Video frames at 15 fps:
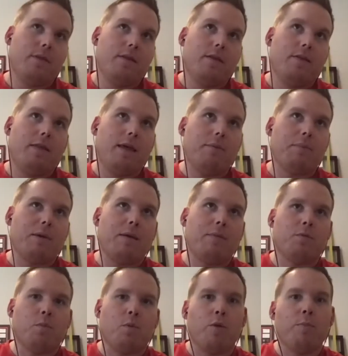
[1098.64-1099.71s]
that
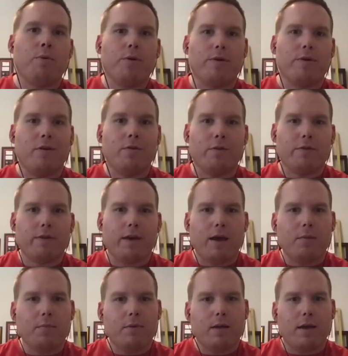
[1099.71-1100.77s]
becomes more important over
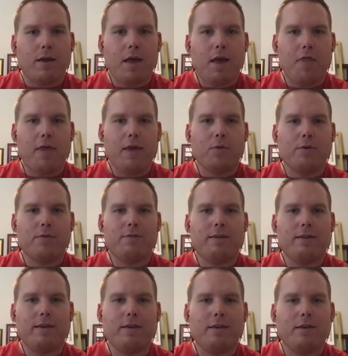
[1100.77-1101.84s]
time. I think we're
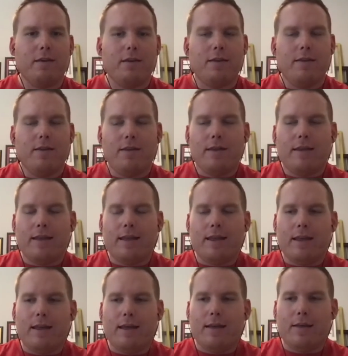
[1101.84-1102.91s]
seeing
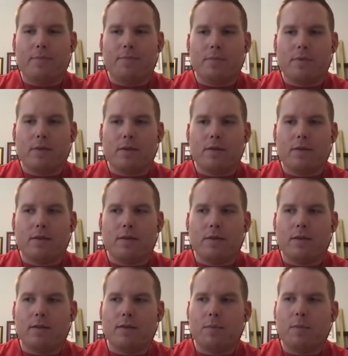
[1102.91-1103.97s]

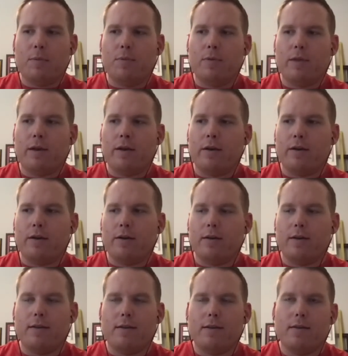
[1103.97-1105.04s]
the people that are,
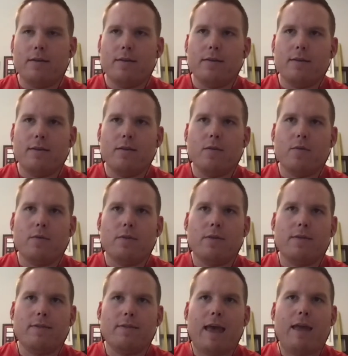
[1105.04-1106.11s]

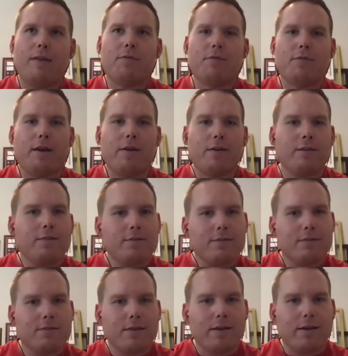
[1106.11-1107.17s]
the
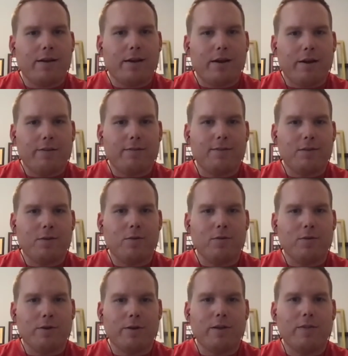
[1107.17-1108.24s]
adversaries are still
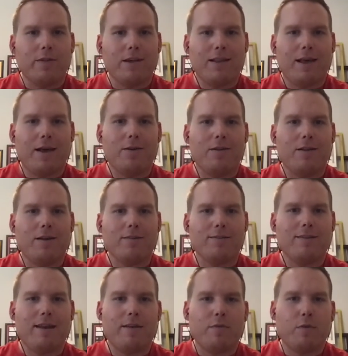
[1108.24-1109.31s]
learning the cloud
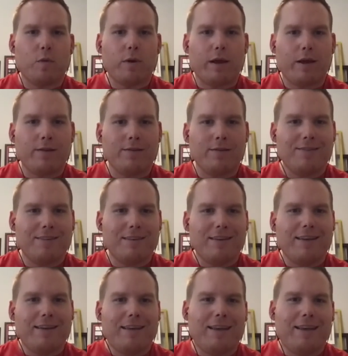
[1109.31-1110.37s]
alongside everyone else.
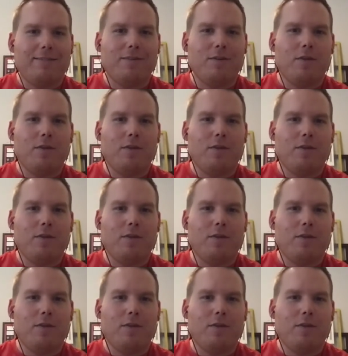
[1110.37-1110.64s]
Yeah. And so